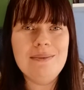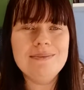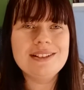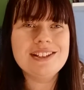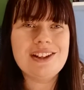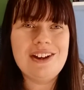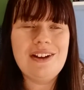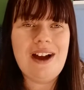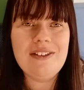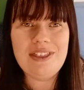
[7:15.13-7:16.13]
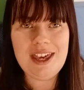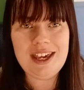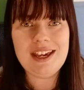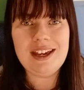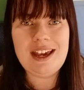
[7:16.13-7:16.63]
So I
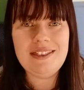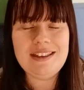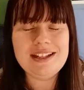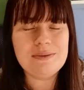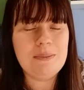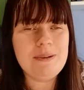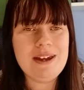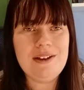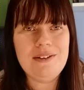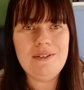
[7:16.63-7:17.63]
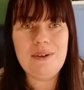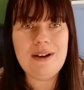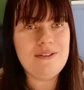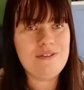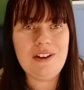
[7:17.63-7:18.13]
think these will be
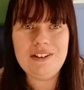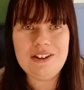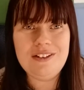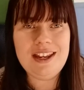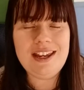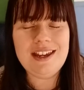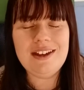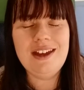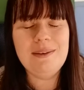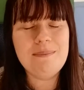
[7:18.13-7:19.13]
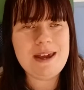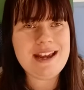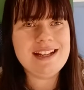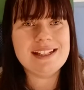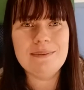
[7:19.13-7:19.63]
quite fun, unique
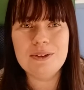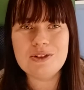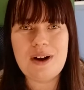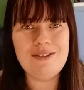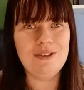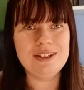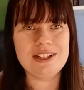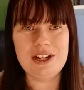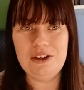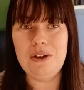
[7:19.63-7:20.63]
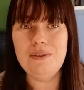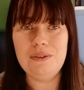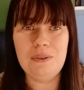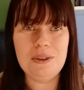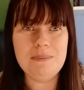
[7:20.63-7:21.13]
piece. I'm not sure everyone's going to go
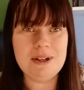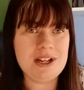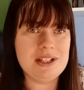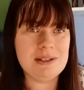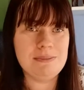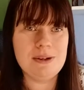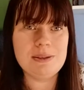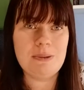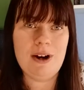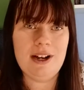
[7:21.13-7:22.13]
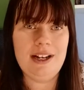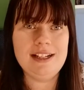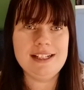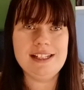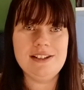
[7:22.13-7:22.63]
for them because most Breyer
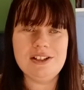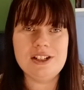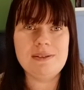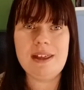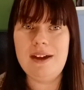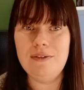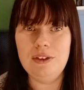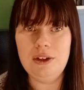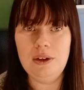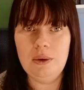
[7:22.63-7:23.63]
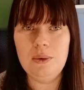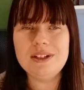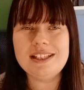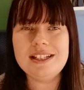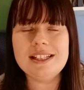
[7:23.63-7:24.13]
collectors are just there for the
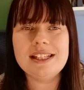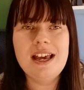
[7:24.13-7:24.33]
horses,